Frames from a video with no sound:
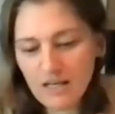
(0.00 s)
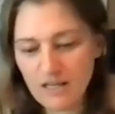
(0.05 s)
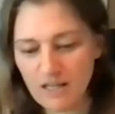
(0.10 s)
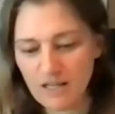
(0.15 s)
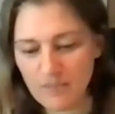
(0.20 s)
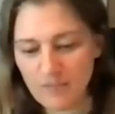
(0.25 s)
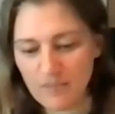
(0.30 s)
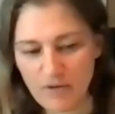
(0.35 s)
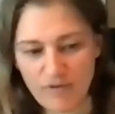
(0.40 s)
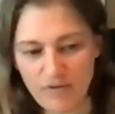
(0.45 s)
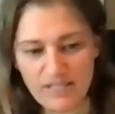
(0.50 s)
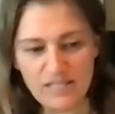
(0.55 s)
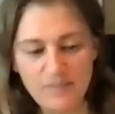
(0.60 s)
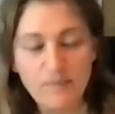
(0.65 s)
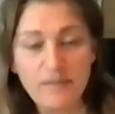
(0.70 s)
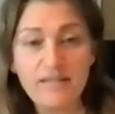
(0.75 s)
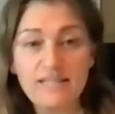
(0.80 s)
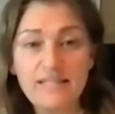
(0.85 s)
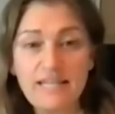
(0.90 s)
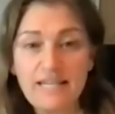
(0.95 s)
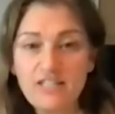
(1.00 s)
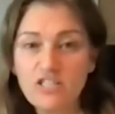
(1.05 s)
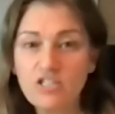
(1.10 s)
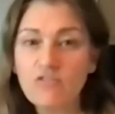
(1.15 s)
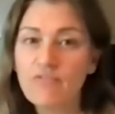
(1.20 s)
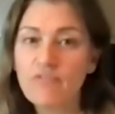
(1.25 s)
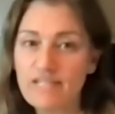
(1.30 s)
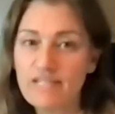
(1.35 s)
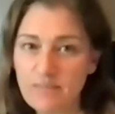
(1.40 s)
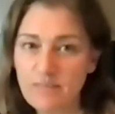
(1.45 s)
a recipe that's actually
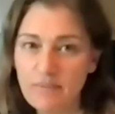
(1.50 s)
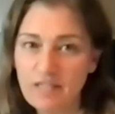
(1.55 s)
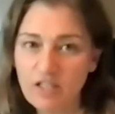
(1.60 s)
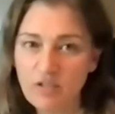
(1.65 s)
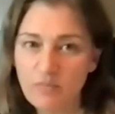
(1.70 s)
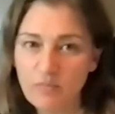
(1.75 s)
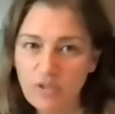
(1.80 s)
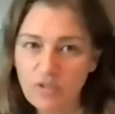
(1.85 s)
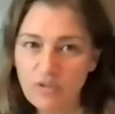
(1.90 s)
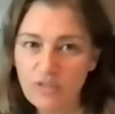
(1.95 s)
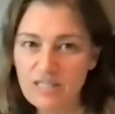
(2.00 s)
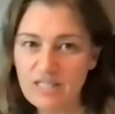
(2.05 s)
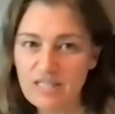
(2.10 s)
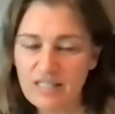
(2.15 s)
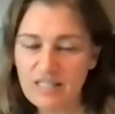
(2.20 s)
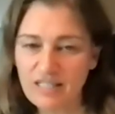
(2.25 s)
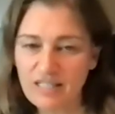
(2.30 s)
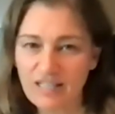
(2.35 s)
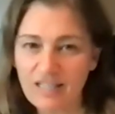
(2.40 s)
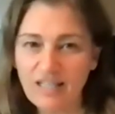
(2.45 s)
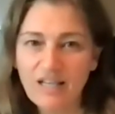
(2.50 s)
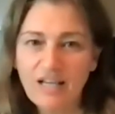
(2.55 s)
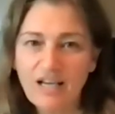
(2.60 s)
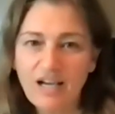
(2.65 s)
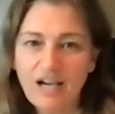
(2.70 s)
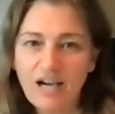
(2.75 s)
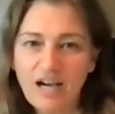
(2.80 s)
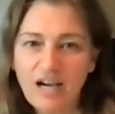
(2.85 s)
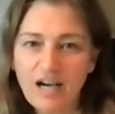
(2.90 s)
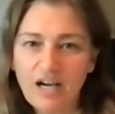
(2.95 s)
on Recipe Community.
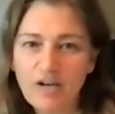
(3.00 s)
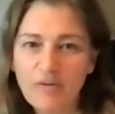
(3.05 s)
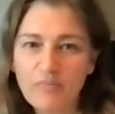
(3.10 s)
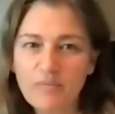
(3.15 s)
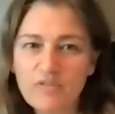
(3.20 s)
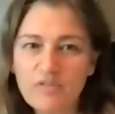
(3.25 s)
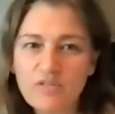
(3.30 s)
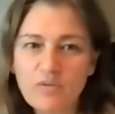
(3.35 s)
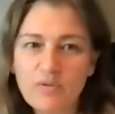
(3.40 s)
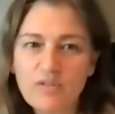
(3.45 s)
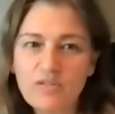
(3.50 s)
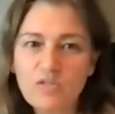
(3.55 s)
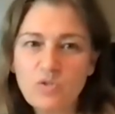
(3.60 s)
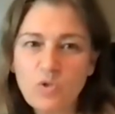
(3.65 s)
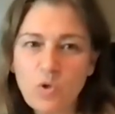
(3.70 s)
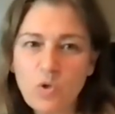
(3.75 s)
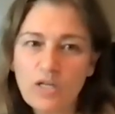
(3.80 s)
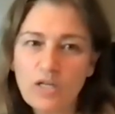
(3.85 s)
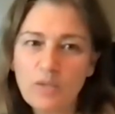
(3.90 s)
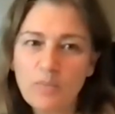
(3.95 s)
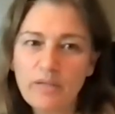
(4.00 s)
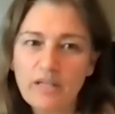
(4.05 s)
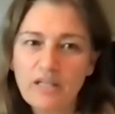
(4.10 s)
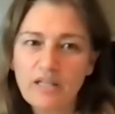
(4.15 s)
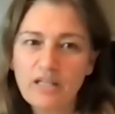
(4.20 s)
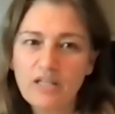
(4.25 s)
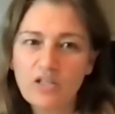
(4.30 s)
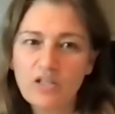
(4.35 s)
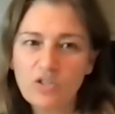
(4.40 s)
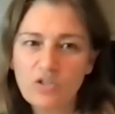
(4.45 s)
So it's not going to
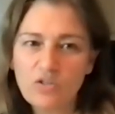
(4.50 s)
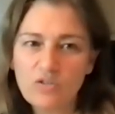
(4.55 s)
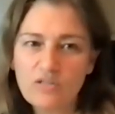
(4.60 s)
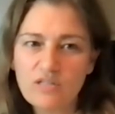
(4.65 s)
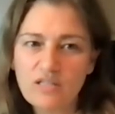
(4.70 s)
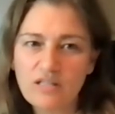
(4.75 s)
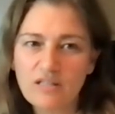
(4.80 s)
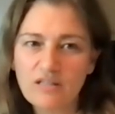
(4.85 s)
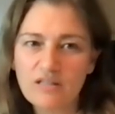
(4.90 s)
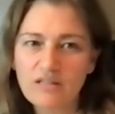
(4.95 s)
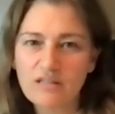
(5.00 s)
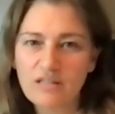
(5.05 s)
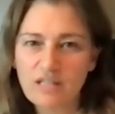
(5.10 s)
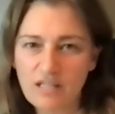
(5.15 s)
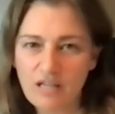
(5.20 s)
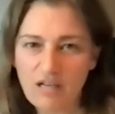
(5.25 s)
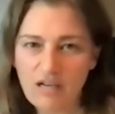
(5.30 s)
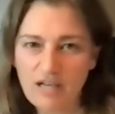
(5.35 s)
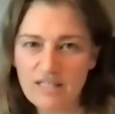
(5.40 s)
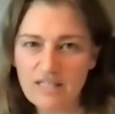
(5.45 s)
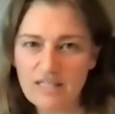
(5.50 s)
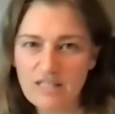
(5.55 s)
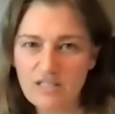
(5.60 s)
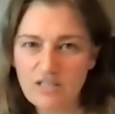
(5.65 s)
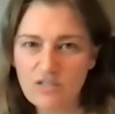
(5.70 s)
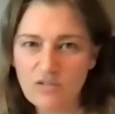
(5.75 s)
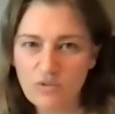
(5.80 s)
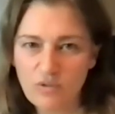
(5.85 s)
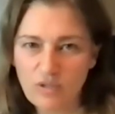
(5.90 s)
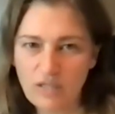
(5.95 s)
be using the guided
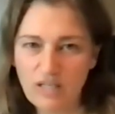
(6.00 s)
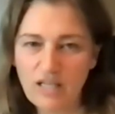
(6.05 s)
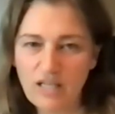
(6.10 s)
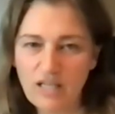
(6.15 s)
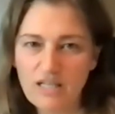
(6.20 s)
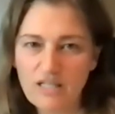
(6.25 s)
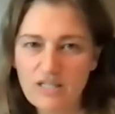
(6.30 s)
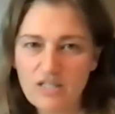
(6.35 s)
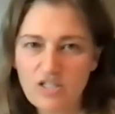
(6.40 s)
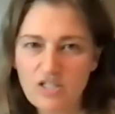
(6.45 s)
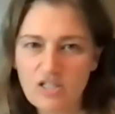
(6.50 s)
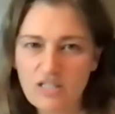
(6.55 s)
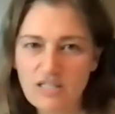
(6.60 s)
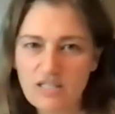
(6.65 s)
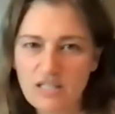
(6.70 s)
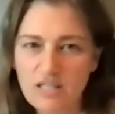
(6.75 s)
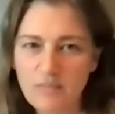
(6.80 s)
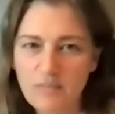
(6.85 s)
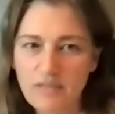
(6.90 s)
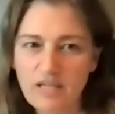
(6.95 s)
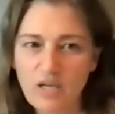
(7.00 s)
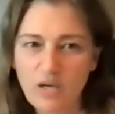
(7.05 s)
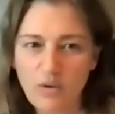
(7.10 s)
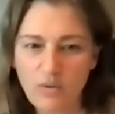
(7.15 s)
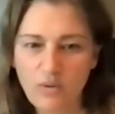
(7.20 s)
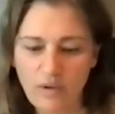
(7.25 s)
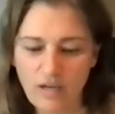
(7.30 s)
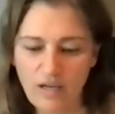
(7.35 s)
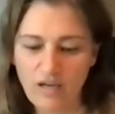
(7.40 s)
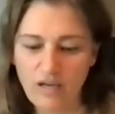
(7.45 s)
cooking, it's just going to be
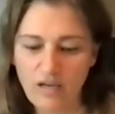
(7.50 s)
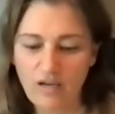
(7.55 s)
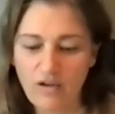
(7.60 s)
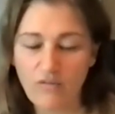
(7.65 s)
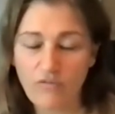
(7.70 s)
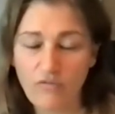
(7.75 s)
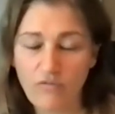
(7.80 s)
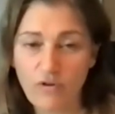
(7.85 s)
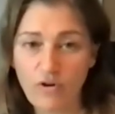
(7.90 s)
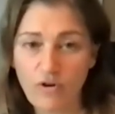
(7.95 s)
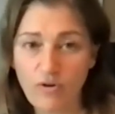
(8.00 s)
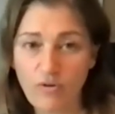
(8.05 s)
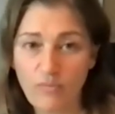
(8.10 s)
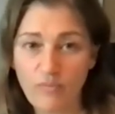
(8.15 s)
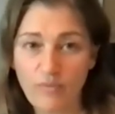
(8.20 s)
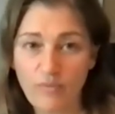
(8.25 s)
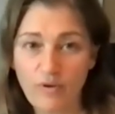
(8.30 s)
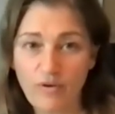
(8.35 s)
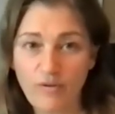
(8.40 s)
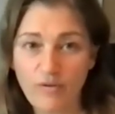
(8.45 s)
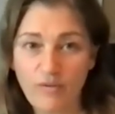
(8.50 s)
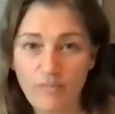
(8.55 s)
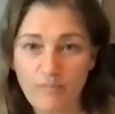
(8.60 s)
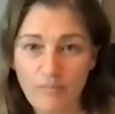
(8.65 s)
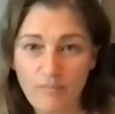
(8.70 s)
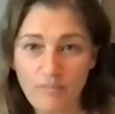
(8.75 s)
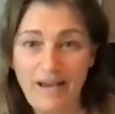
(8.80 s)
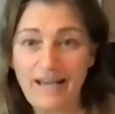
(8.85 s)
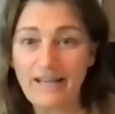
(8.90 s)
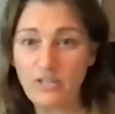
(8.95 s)
going from
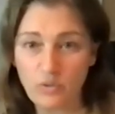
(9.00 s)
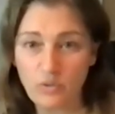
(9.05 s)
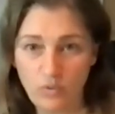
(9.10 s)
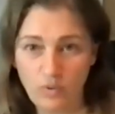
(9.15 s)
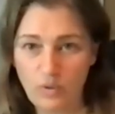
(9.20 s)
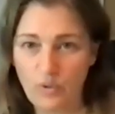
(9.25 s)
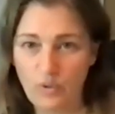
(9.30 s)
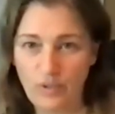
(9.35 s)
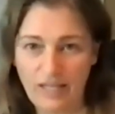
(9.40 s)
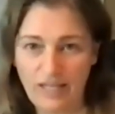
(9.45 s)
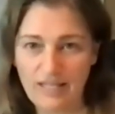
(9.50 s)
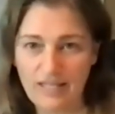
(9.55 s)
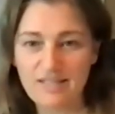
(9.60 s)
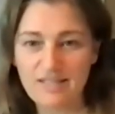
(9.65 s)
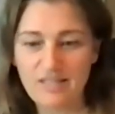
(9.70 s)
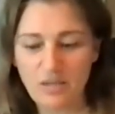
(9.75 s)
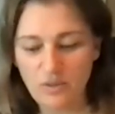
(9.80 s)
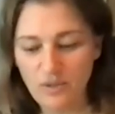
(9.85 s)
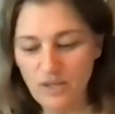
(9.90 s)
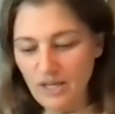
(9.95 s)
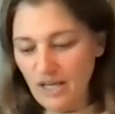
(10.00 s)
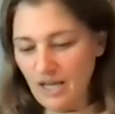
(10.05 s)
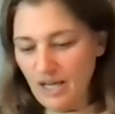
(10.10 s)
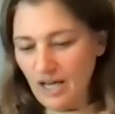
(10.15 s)
manual cooking. So